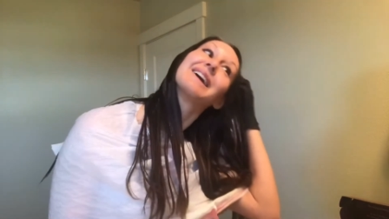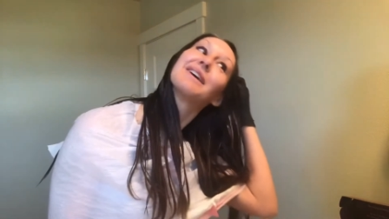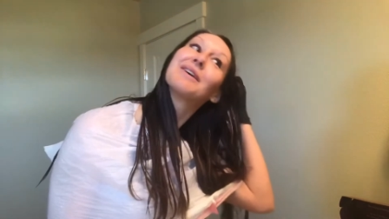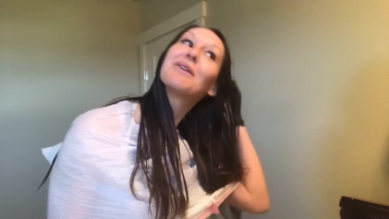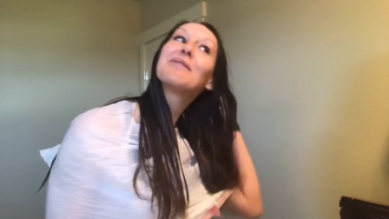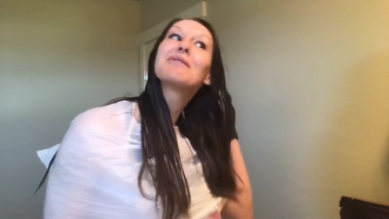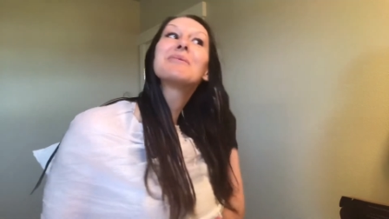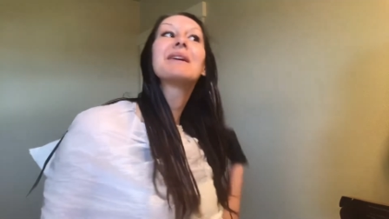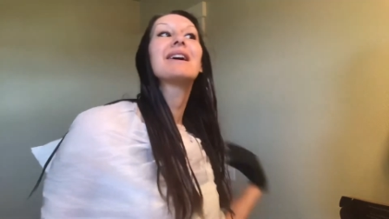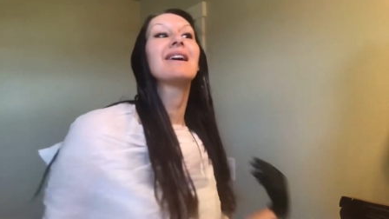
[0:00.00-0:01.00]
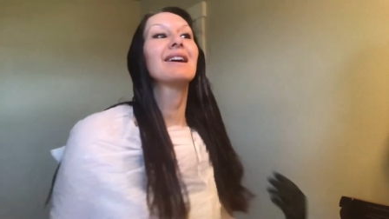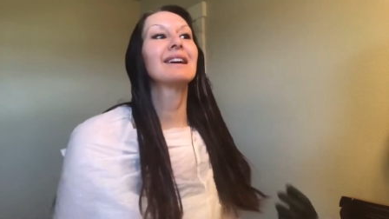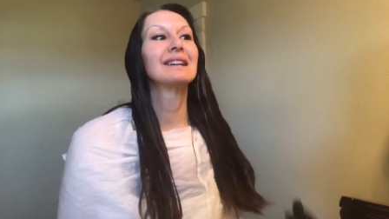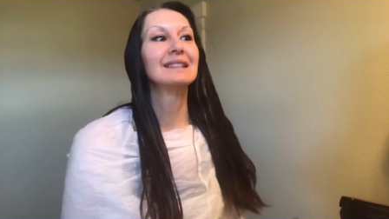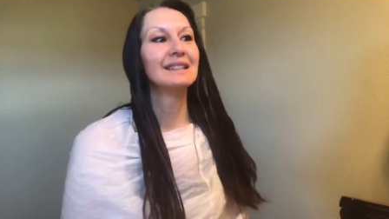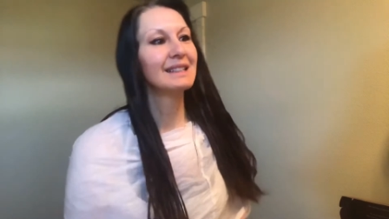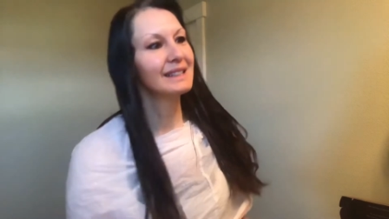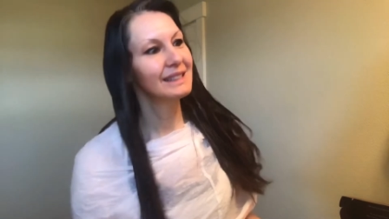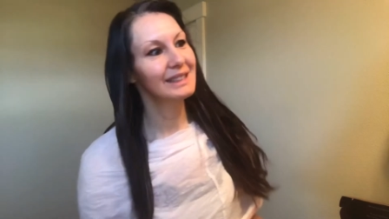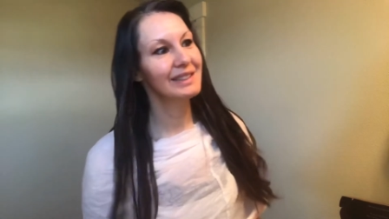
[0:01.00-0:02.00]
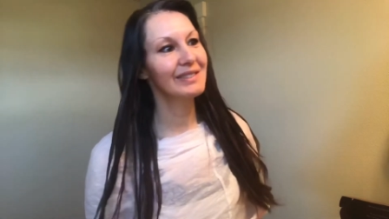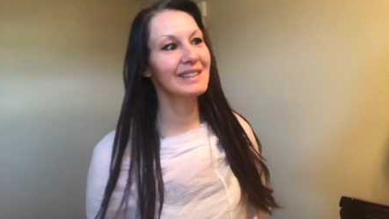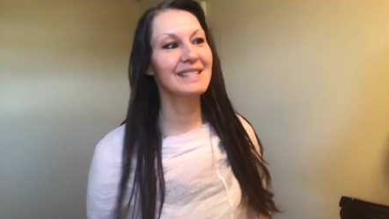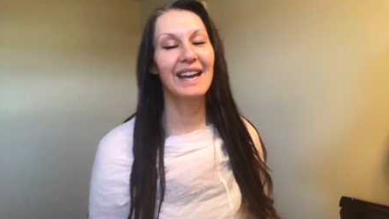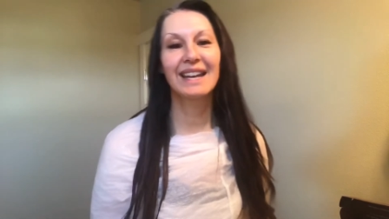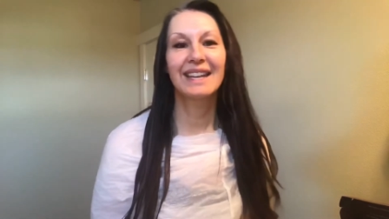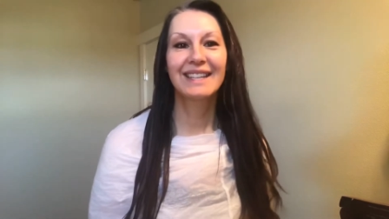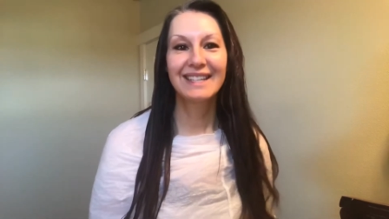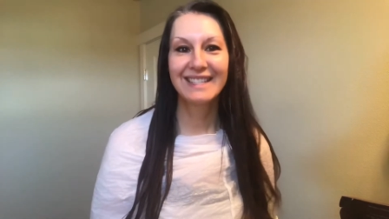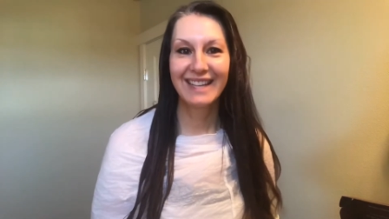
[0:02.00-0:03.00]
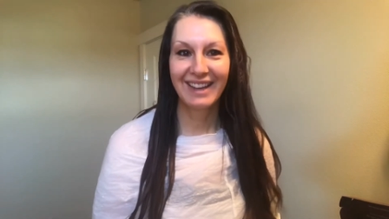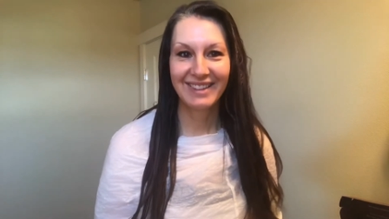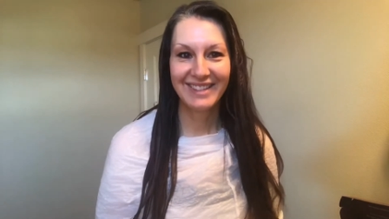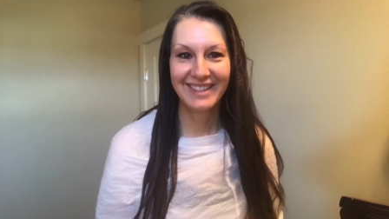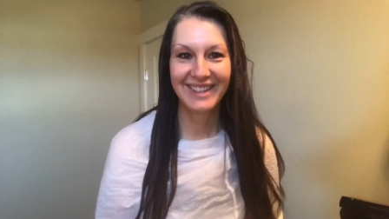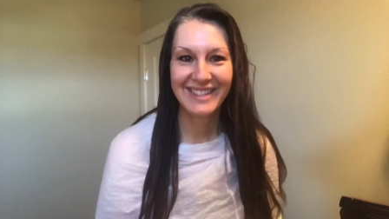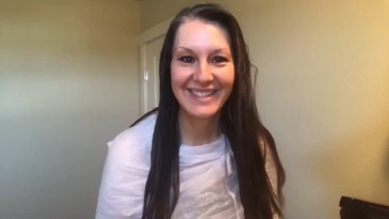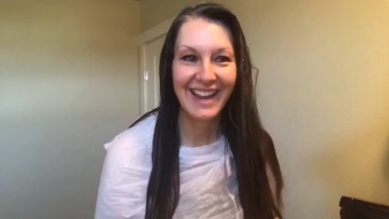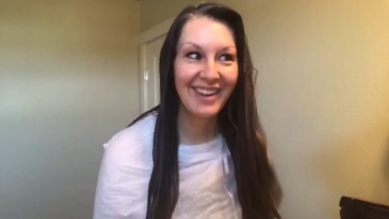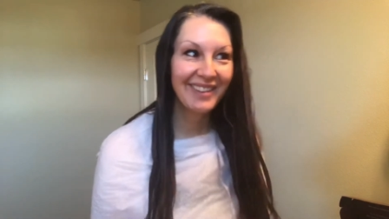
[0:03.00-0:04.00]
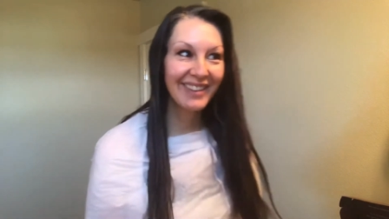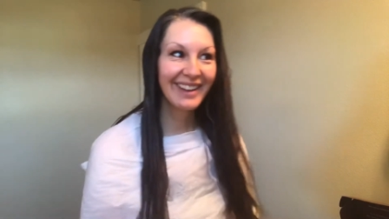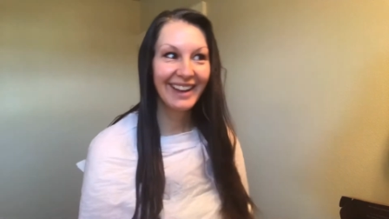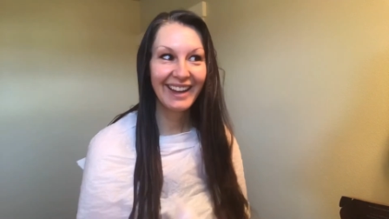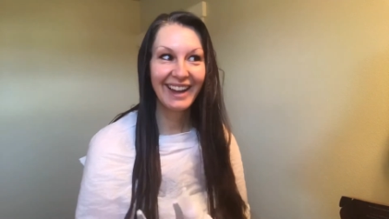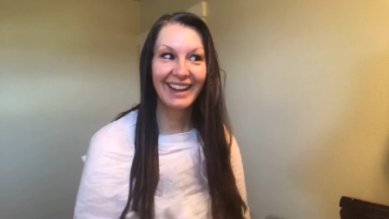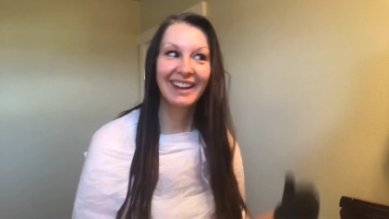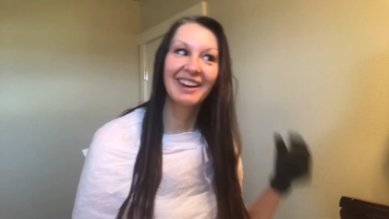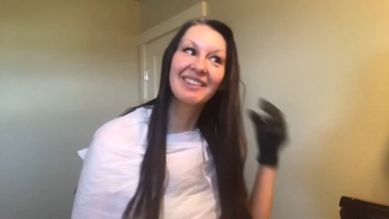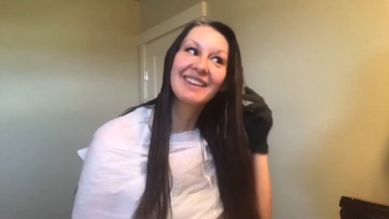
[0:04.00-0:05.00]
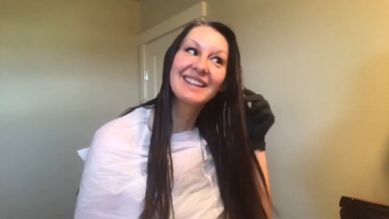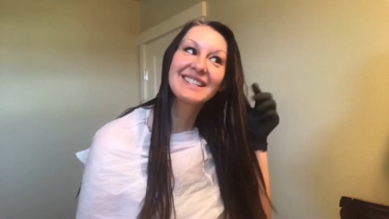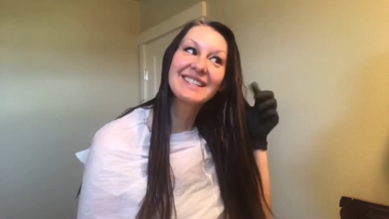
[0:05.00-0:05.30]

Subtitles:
go from there. I'm excited to see how this turns out and kind of nervous.